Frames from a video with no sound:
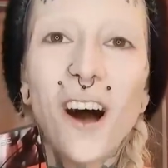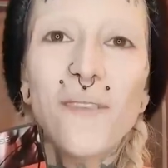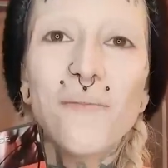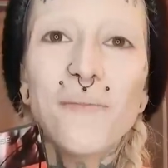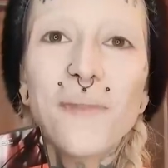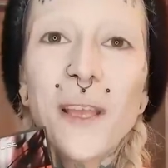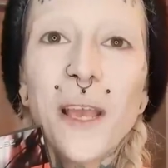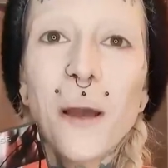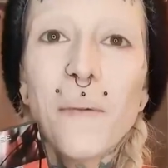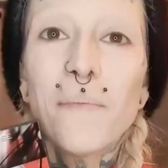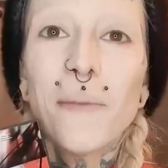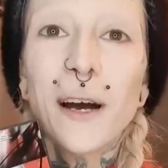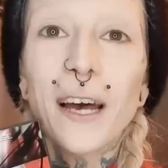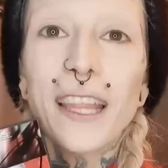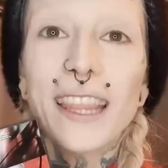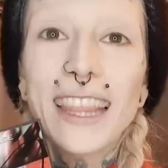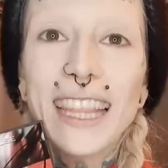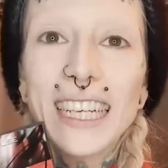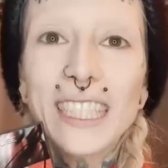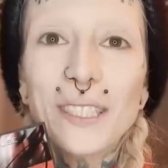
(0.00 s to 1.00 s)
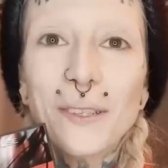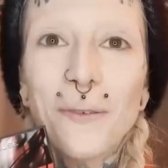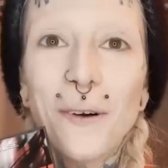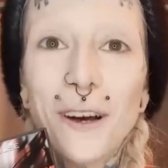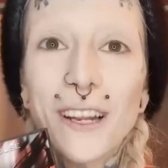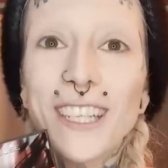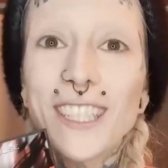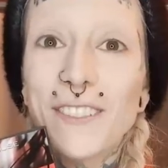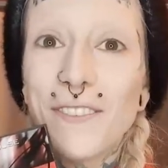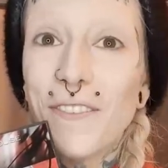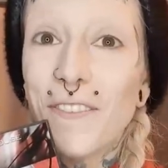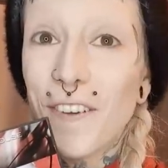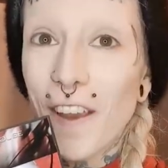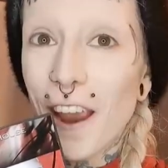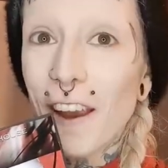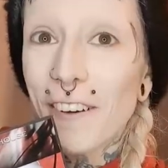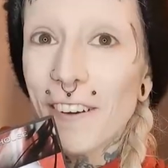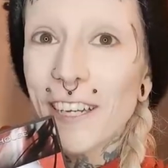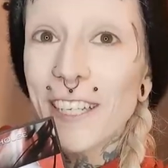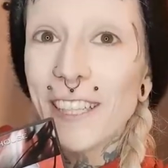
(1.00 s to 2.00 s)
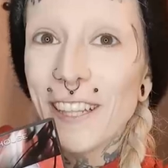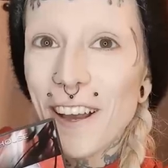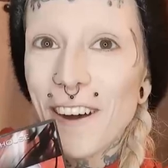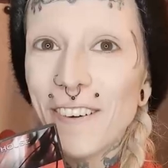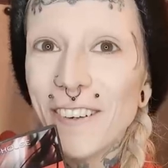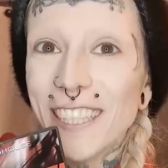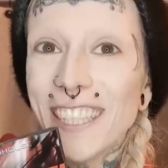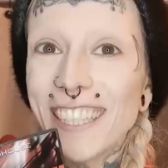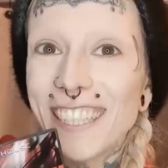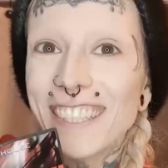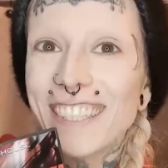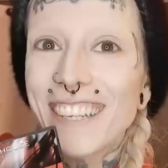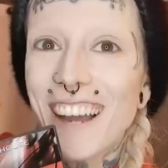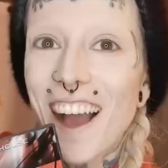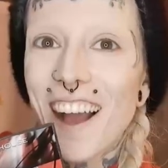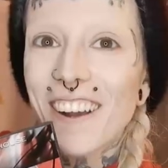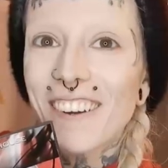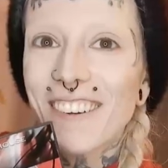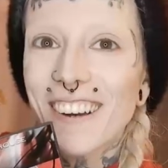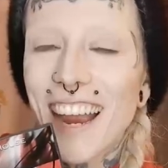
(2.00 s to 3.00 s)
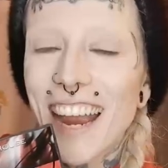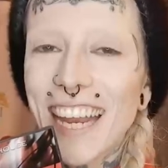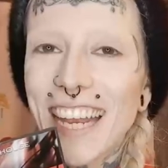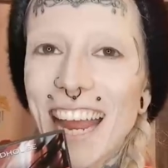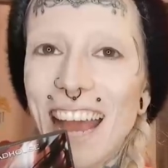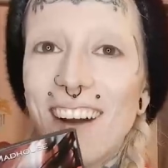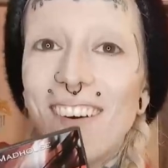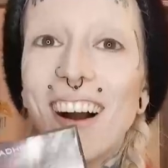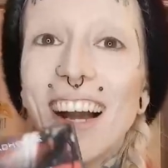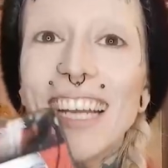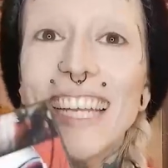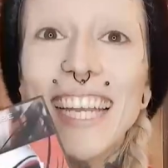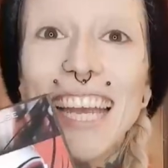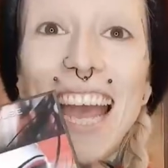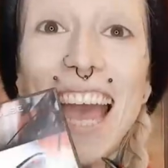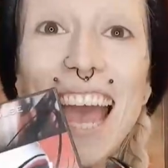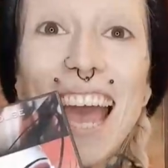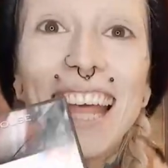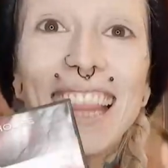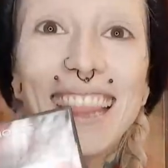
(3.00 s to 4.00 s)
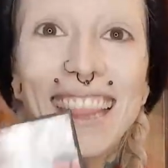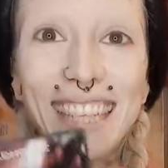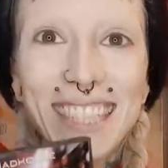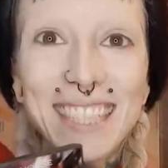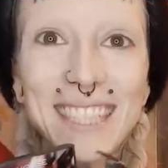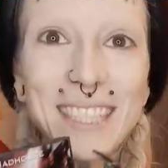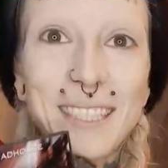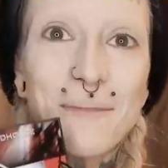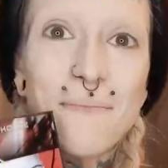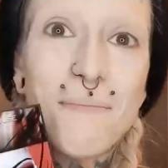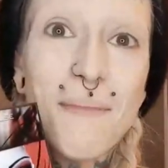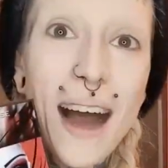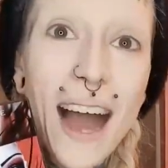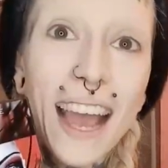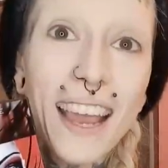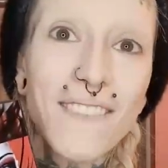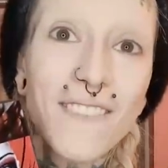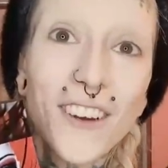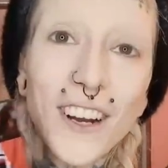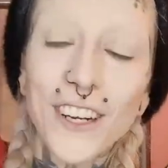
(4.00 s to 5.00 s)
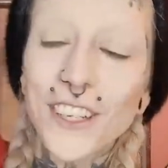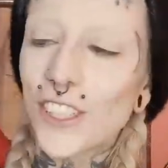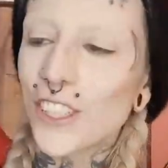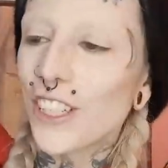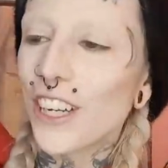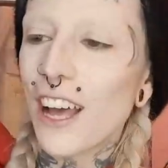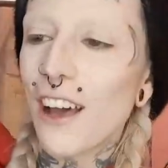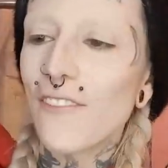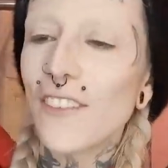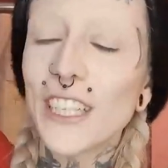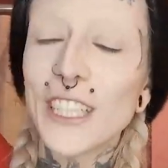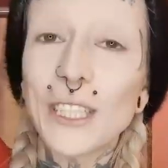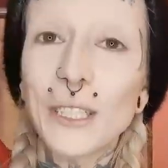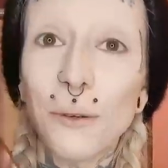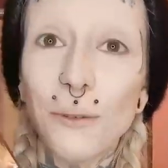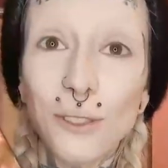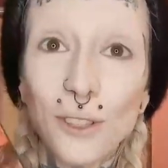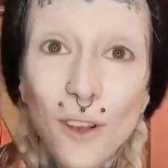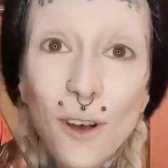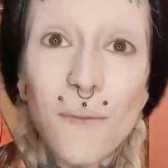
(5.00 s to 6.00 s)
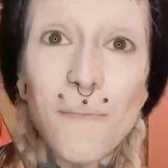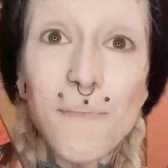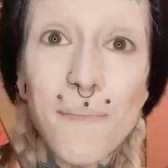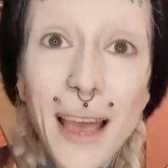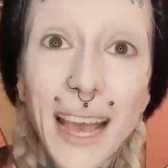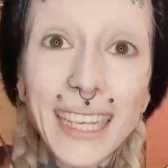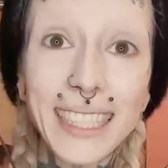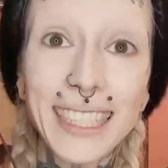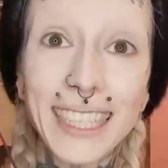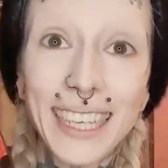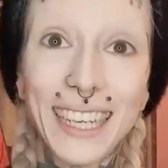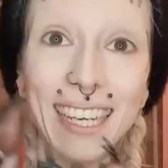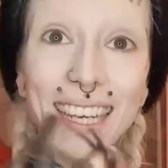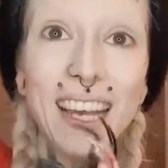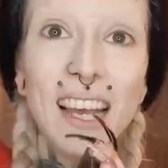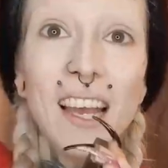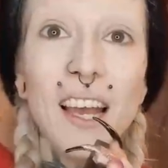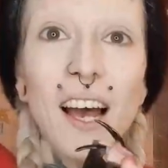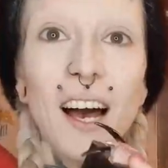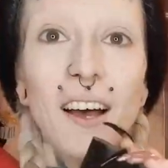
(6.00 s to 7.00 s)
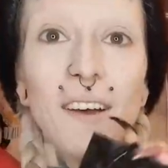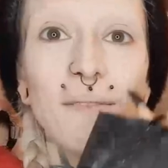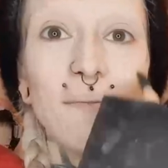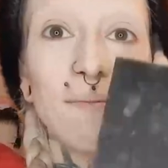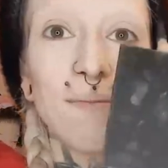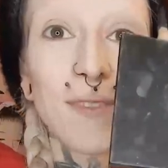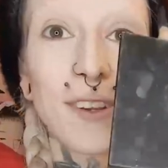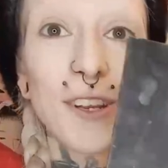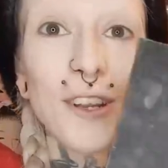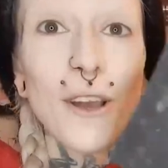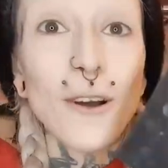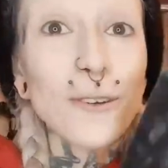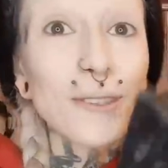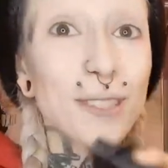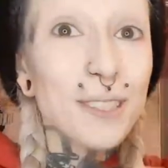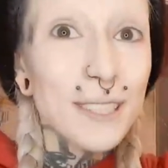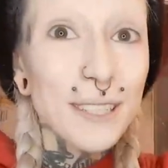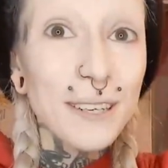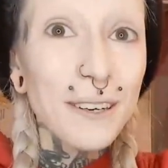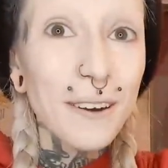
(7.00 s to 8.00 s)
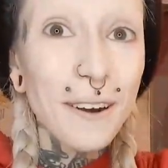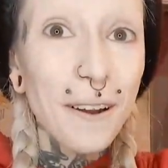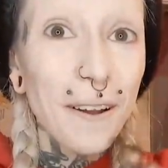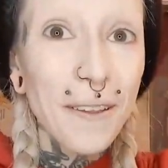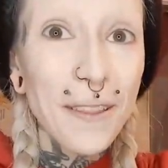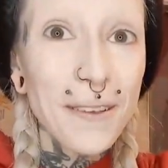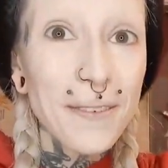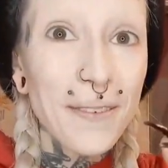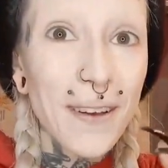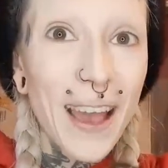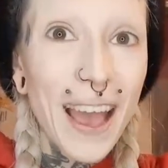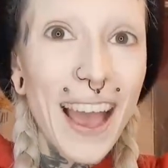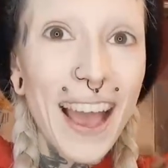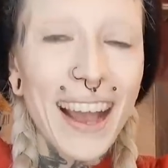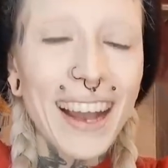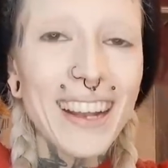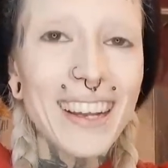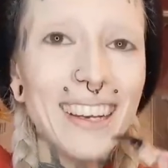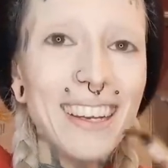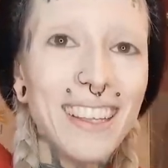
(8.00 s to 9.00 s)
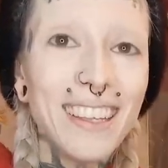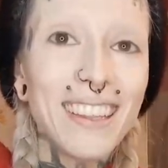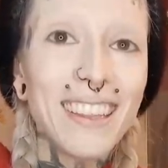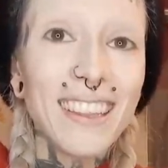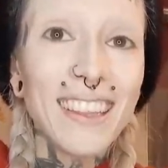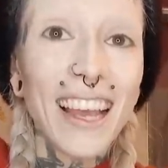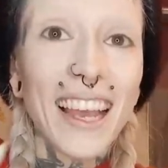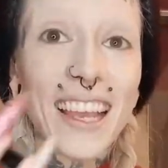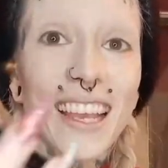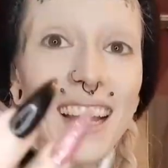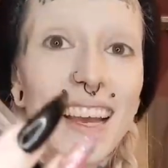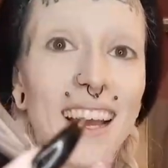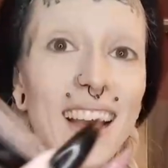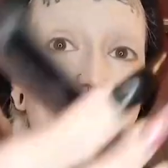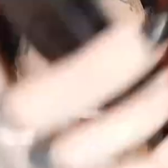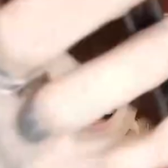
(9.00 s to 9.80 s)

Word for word: um, but this one is very low in stock right now. Again, this is my version of it, so it's all messy. No sticker on the back. Like,